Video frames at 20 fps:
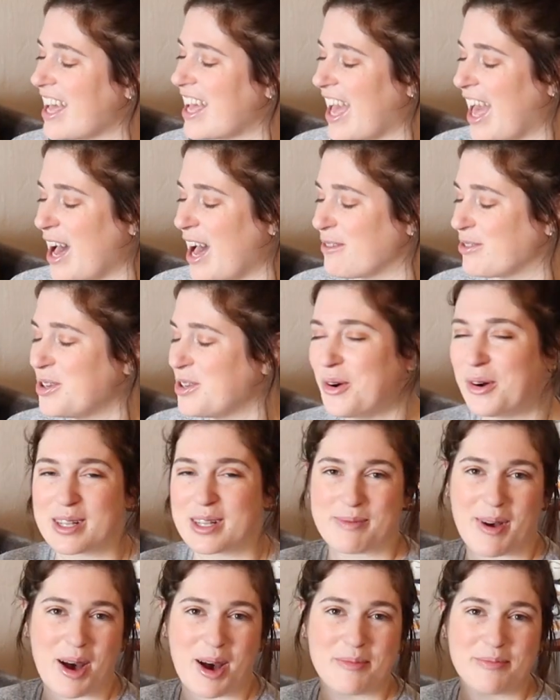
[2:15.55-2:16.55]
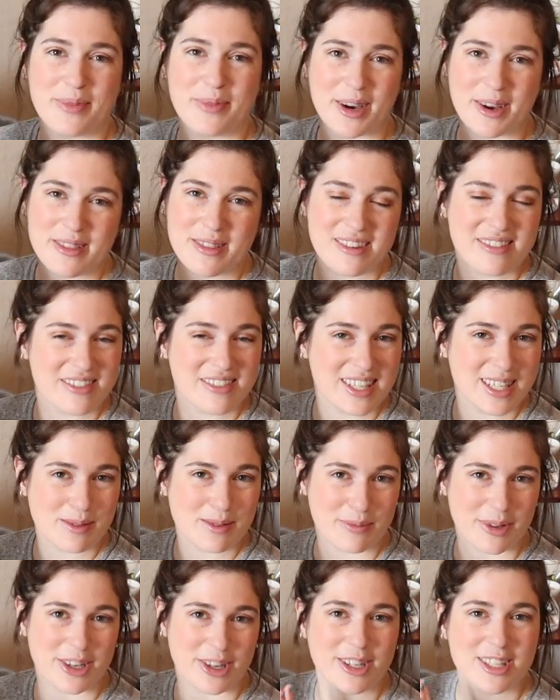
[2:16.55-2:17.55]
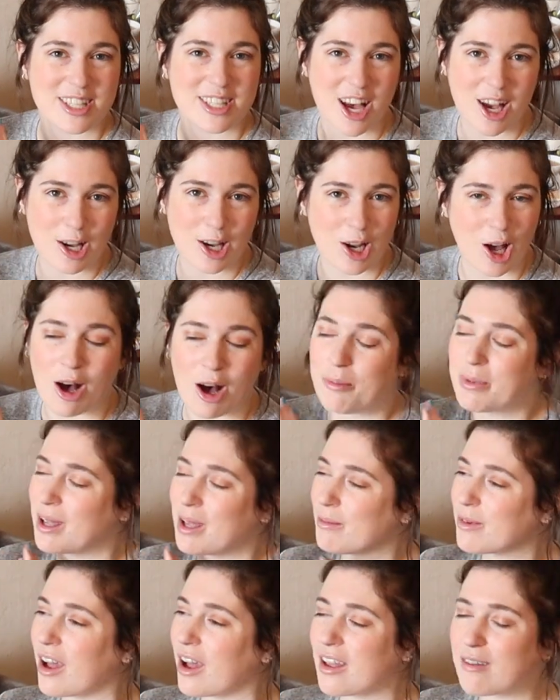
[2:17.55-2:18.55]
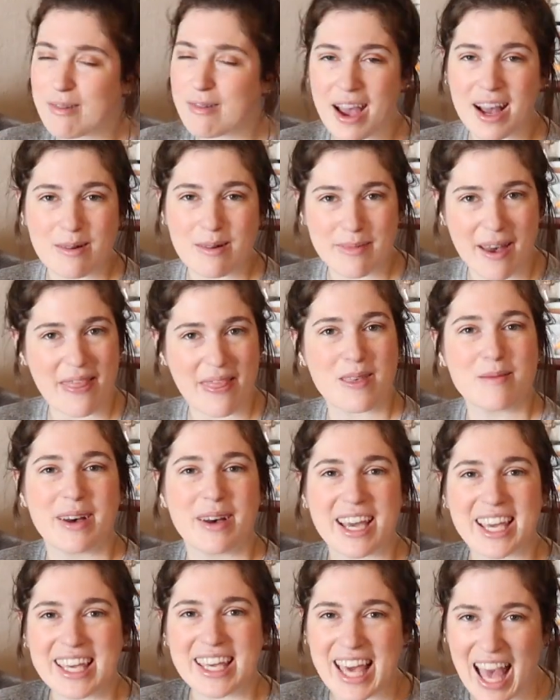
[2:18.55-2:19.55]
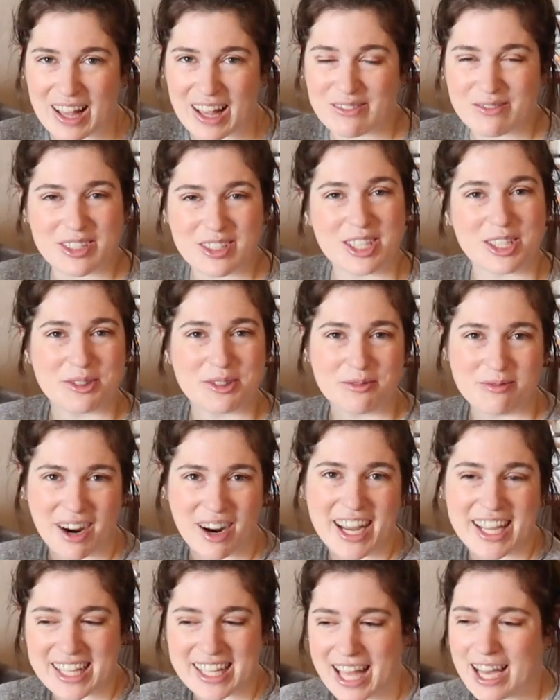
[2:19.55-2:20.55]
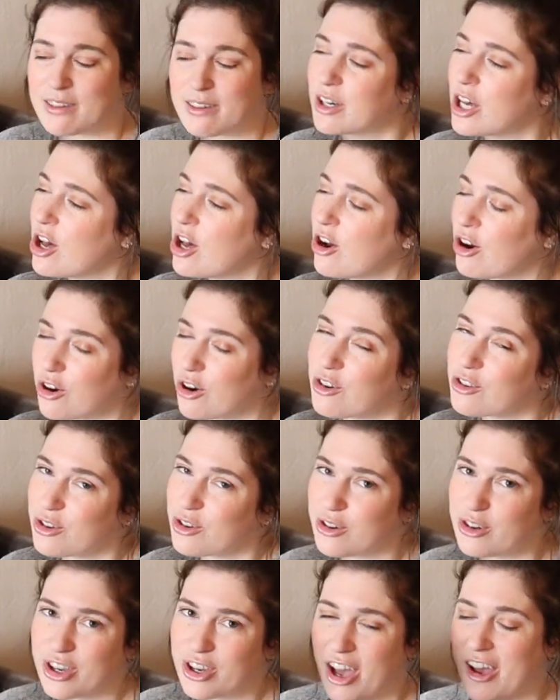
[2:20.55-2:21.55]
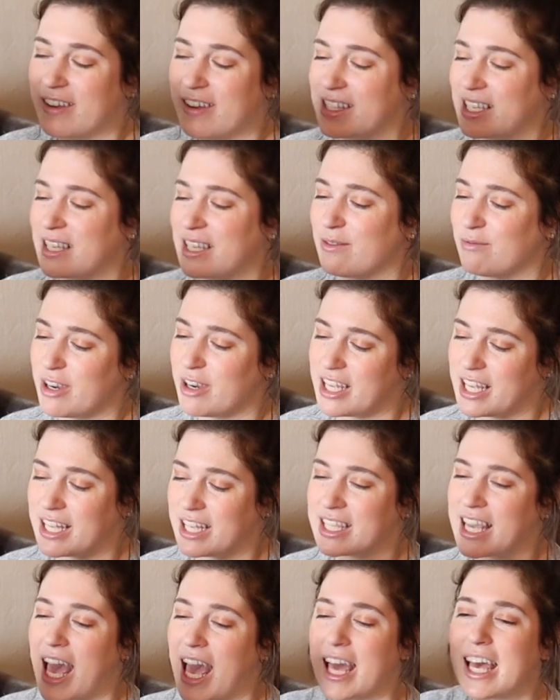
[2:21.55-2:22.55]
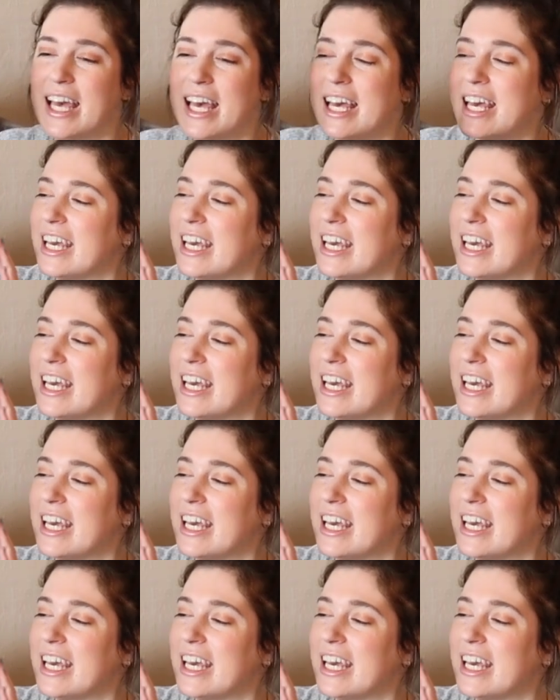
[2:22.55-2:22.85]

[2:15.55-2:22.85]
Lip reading: I have talked about both of these books a lot, but I'm going to recommend them again for you right now on your cozy reading day.